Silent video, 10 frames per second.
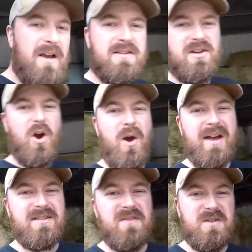So
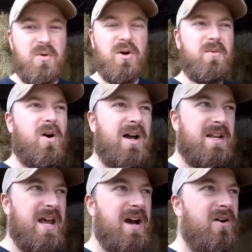as of this point right
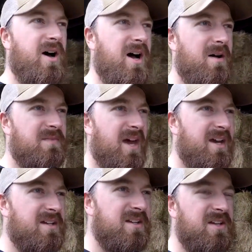now, they are
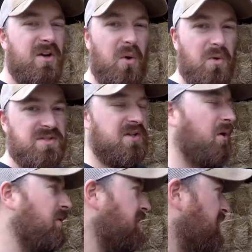nearly all
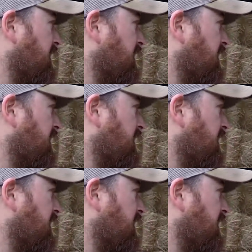sold.